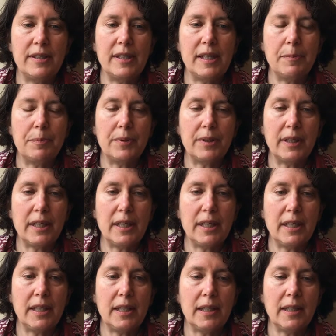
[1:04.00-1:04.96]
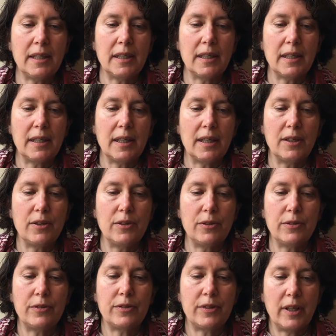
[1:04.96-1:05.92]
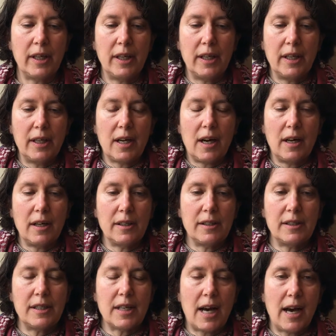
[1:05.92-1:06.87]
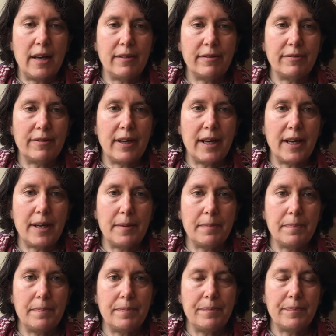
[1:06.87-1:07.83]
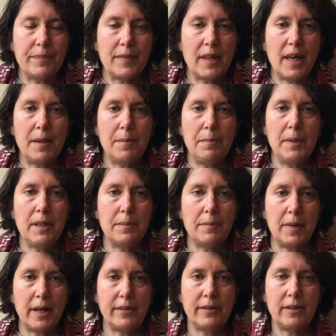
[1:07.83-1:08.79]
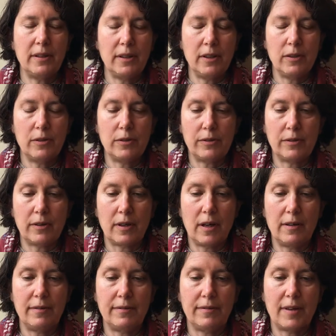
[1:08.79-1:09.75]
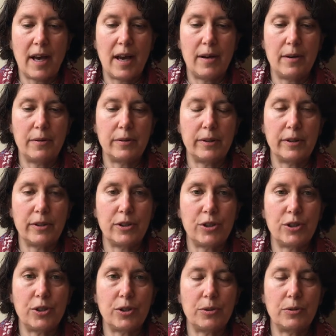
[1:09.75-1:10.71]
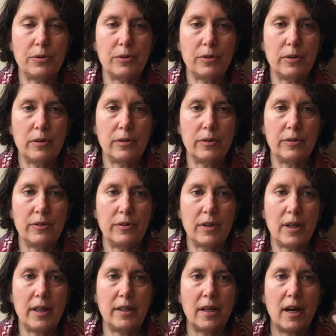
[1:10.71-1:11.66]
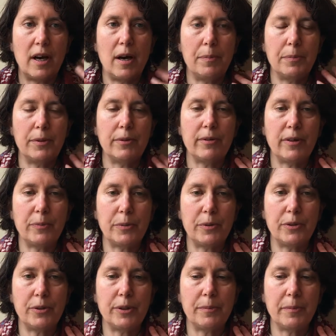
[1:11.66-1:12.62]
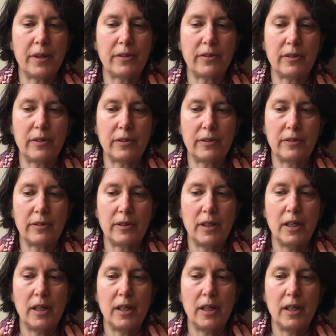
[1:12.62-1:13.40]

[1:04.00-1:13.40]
deeply using our diaphragm and minimizing the use of our shoulders and the upper respiratory muscles,